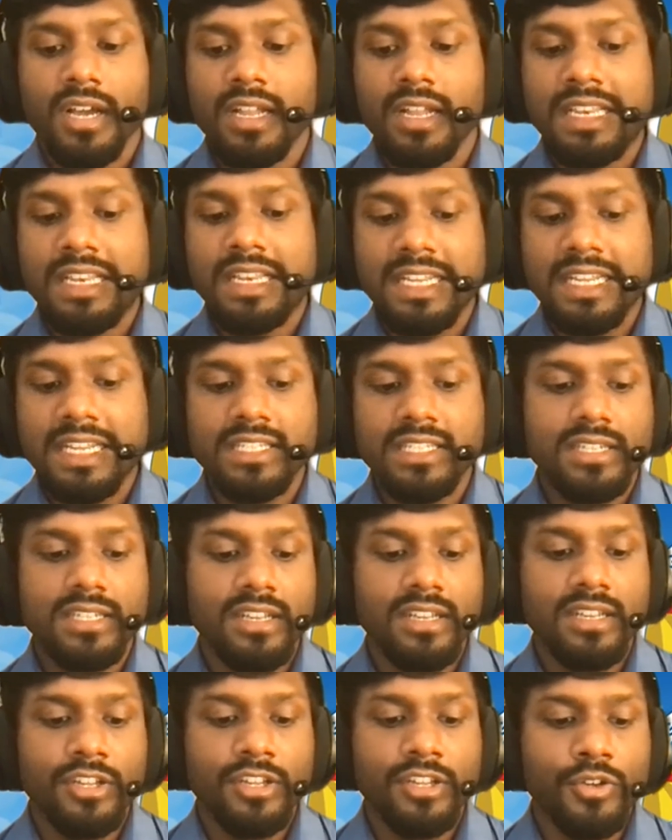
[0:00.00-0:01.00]
uh, neat
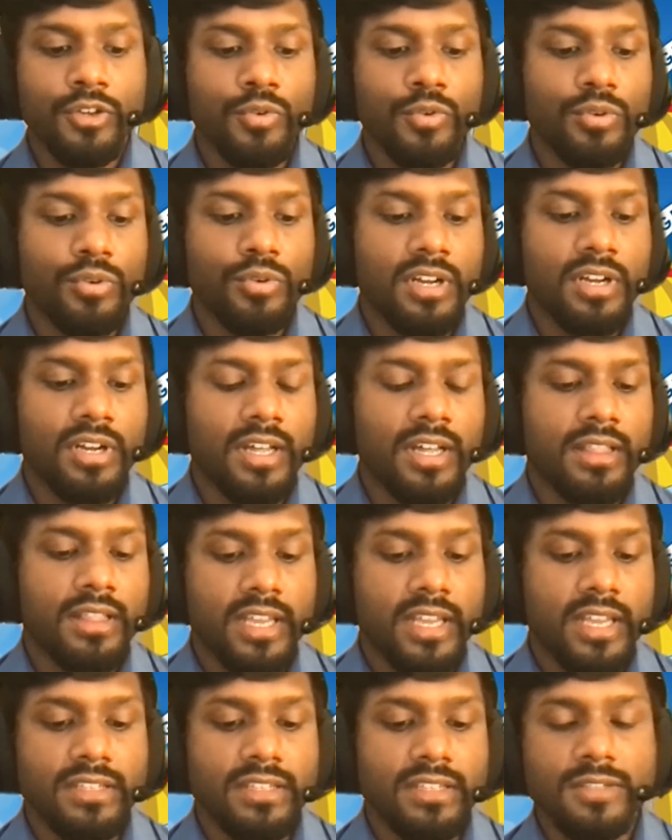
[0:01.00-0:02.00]
new uh,
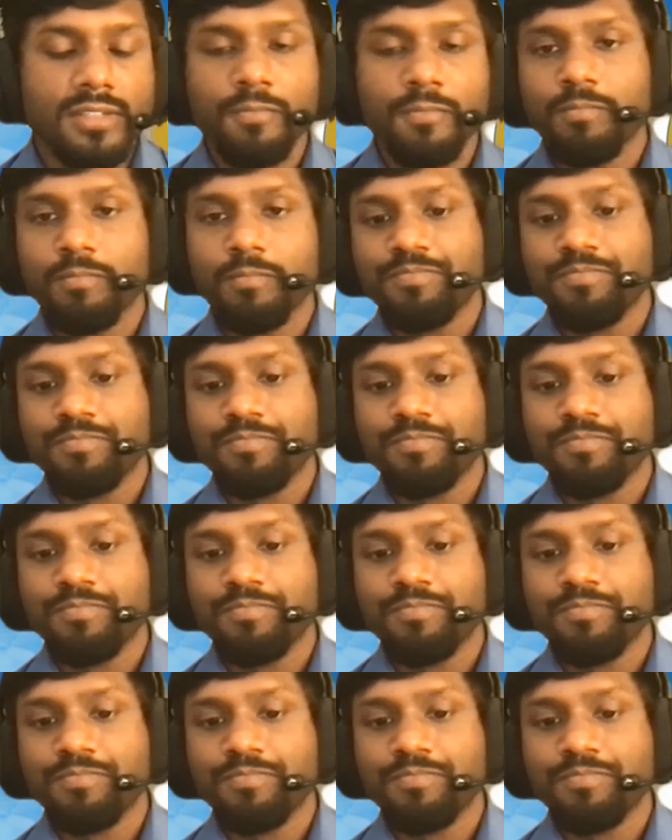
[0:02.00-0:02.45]
things.